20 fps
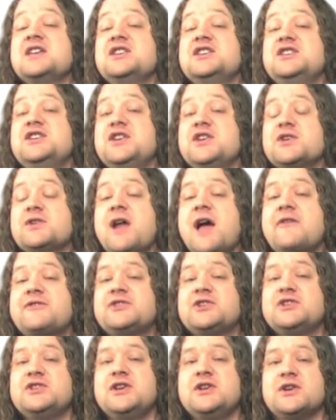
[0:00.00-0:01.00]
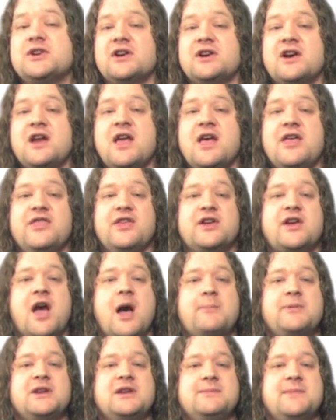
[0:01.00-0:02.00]
Year after year, the
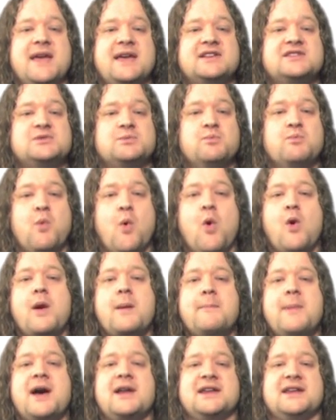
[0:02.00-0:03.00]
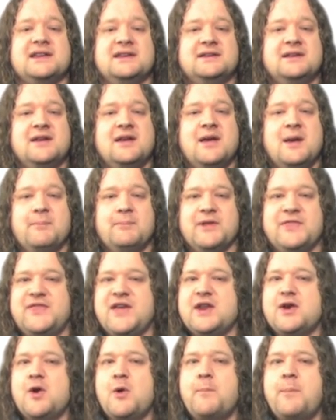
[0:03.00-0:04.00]
company makes more money, but
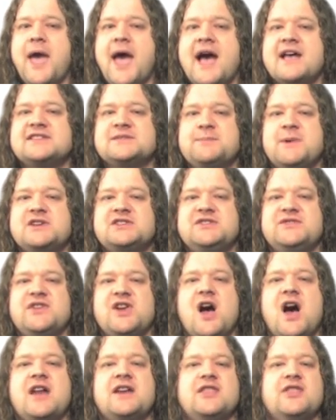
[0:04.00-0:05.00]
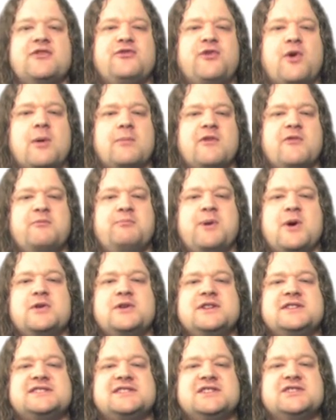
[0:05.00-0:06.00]
they don't pass much of it on in the form of
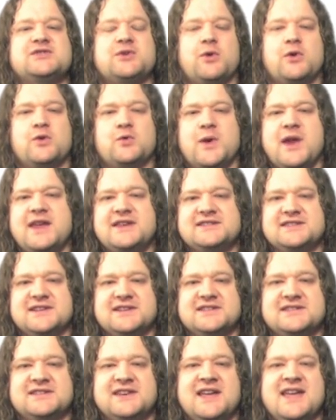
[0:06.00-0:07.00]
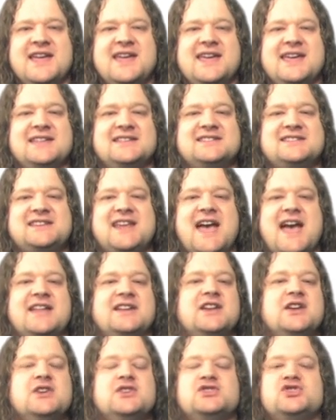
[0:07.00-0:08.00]
bonuses or raises.
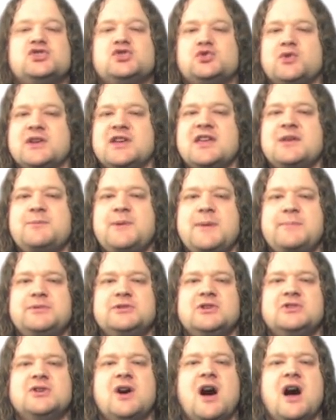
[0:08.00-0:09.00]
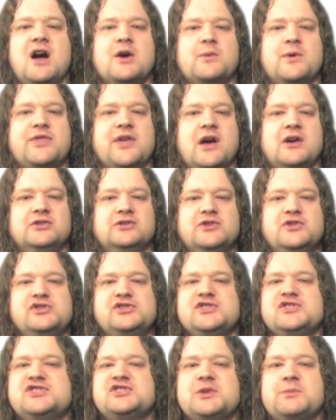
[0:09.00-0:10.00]
Instead, stringing people along with
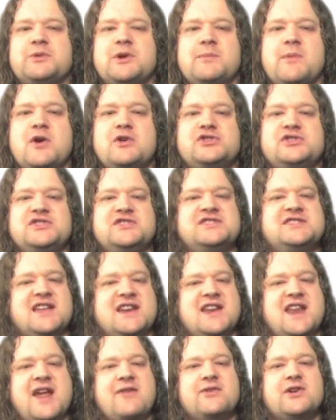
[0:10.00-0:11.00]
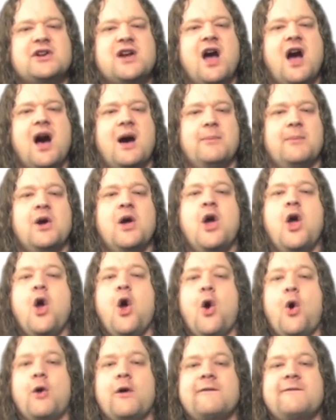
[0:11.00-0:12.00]
allusions to promotions that never come
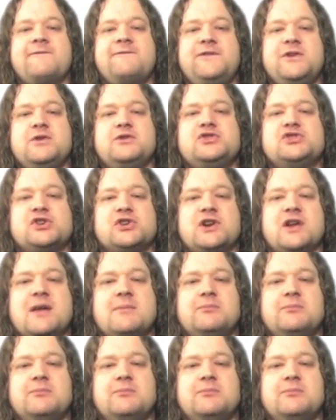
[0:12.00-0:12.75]
or future